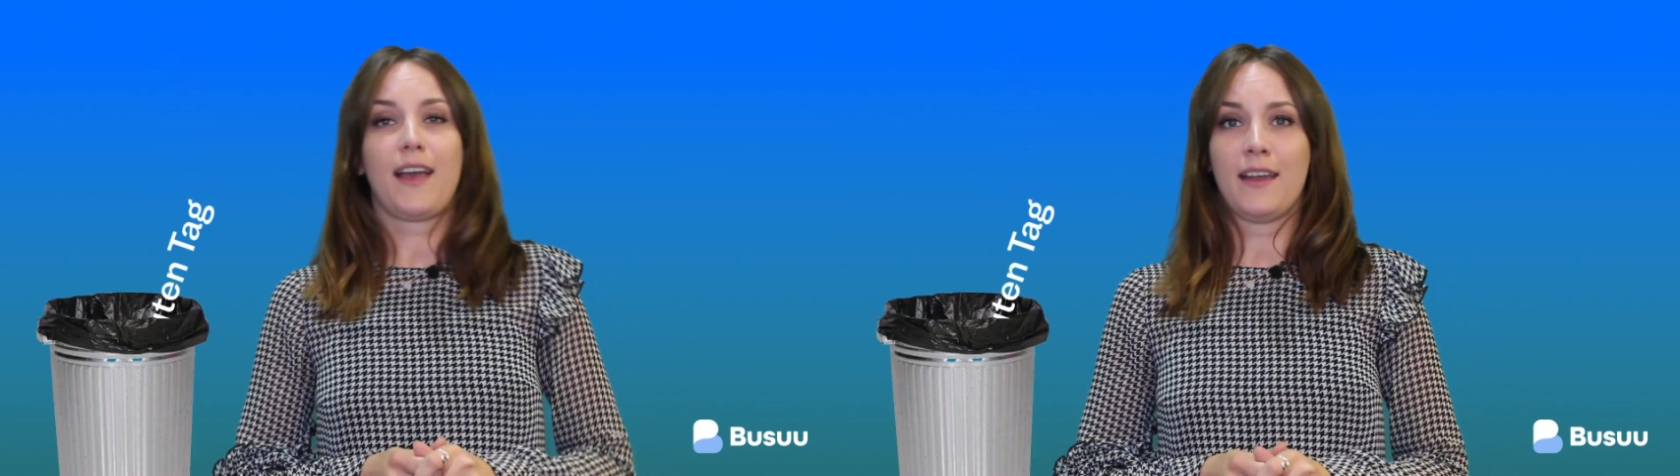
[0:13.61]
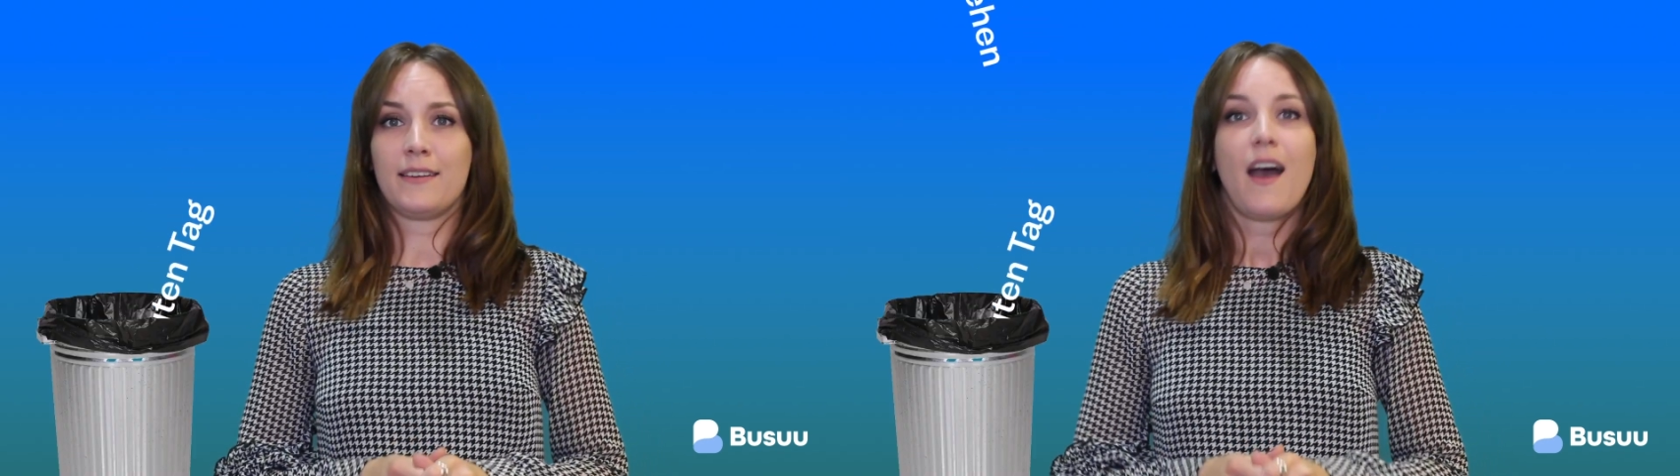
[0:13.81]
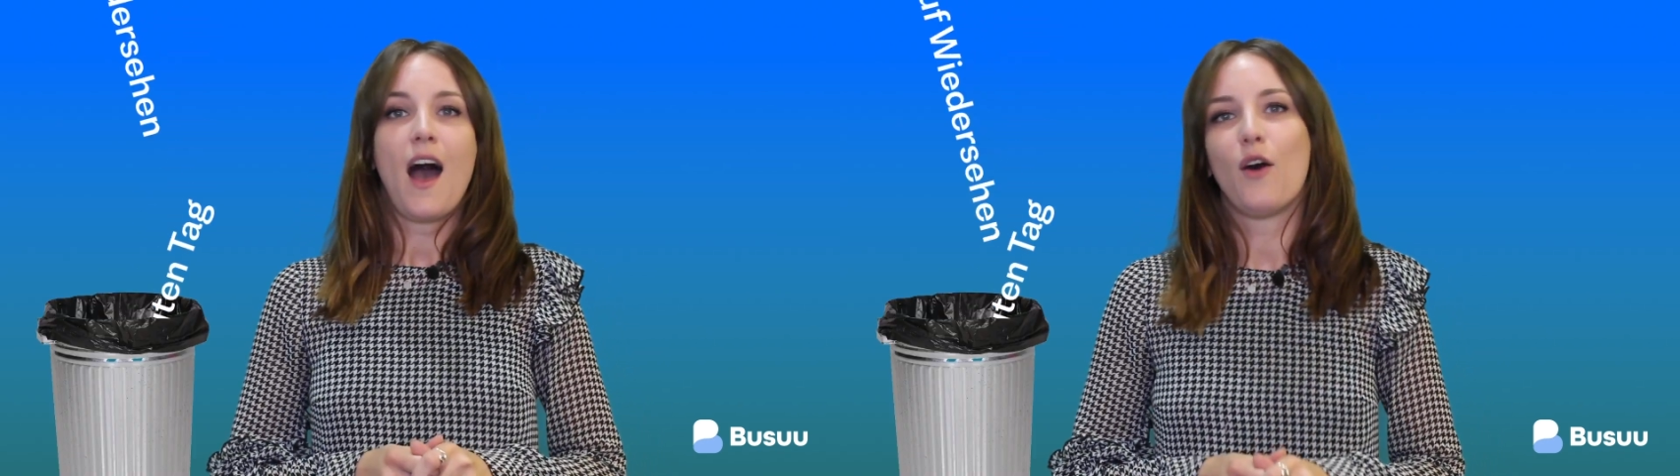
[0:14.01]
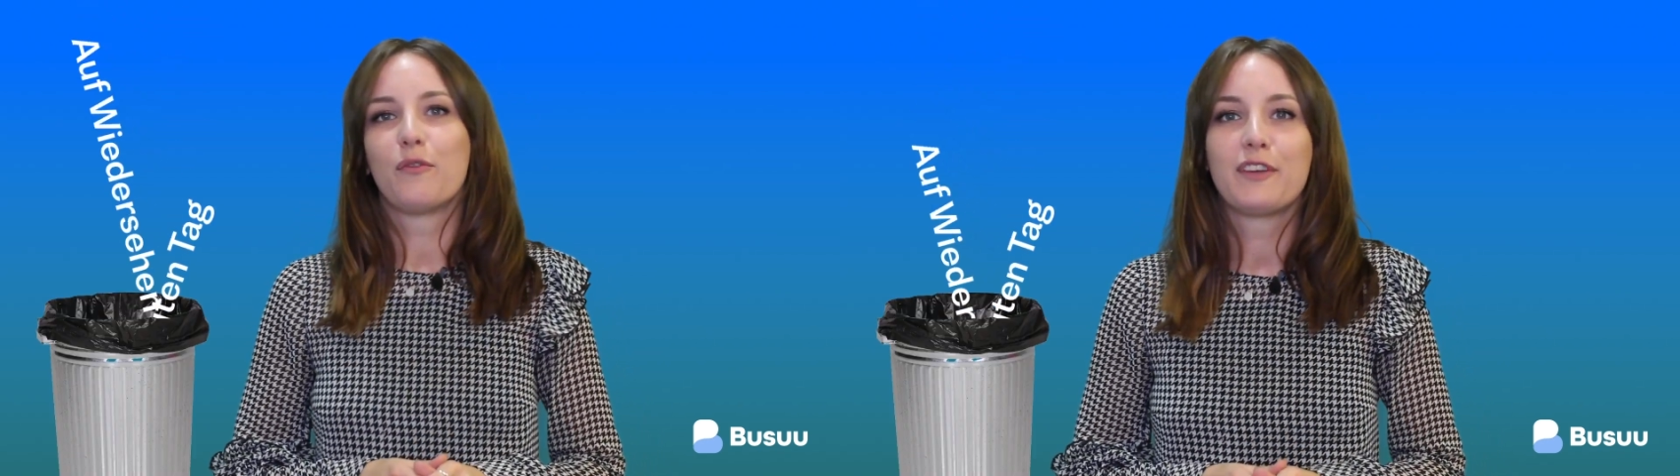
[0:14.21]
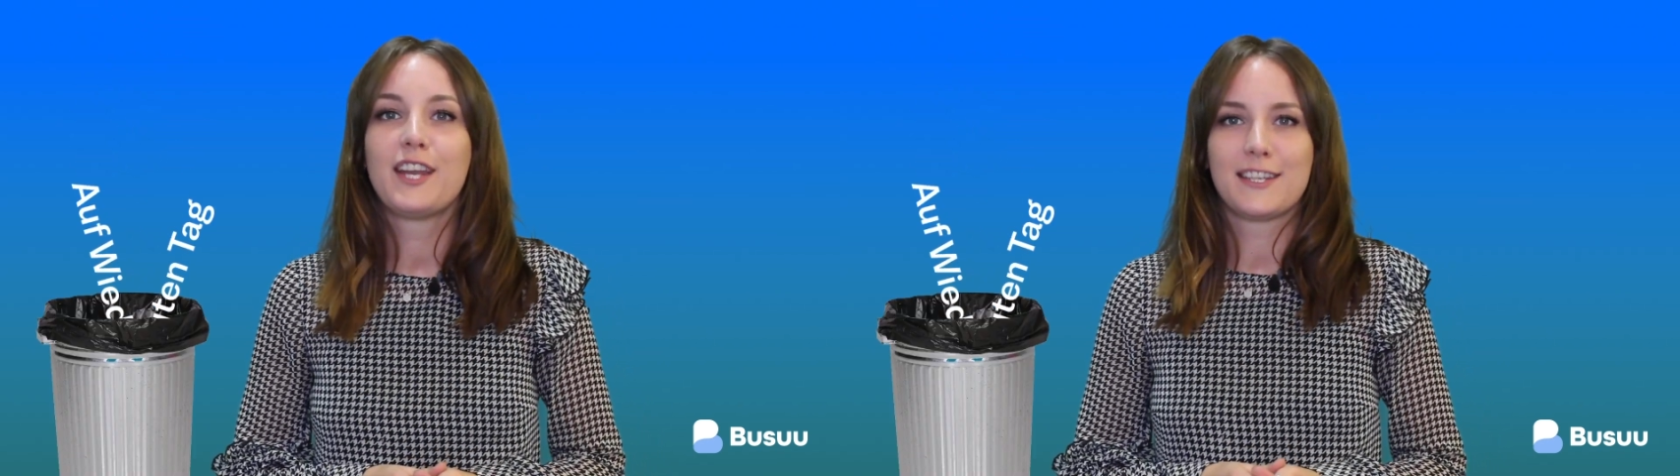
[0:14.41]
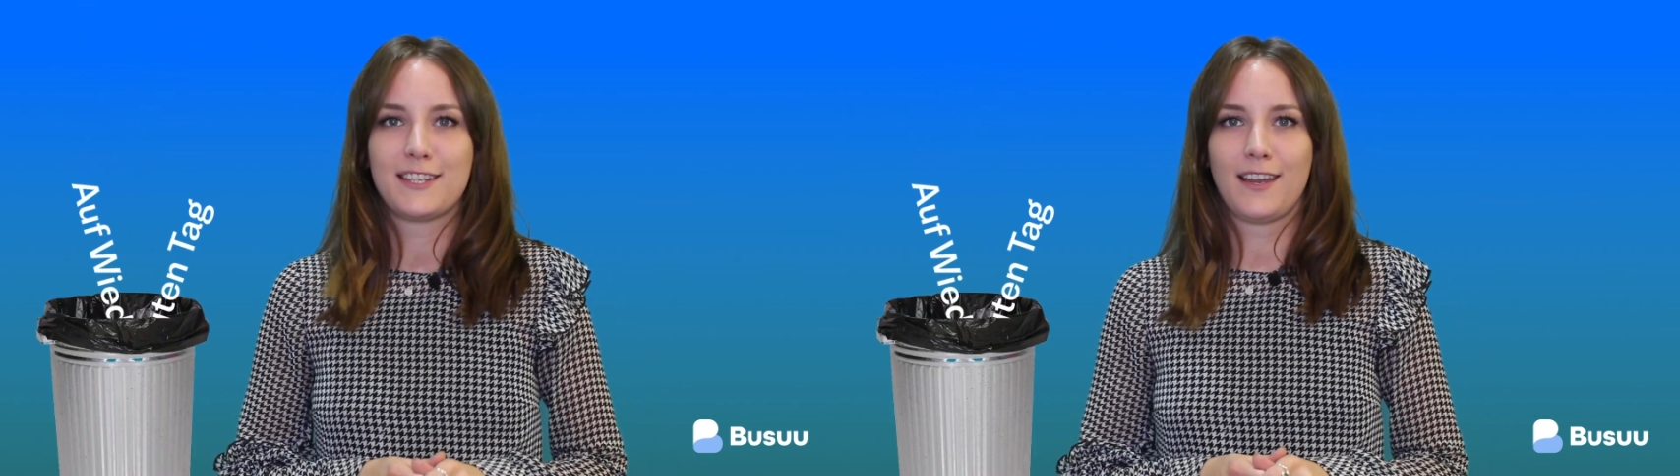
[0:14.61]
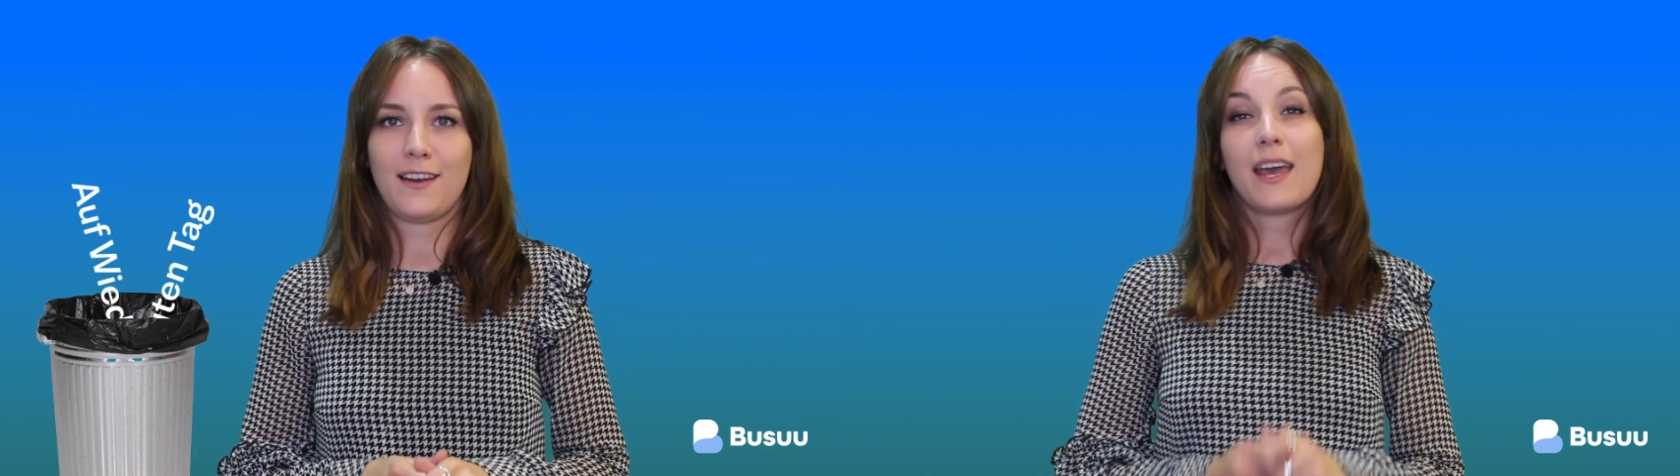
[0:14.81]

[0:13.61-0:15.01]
and Auf Wiedersehen.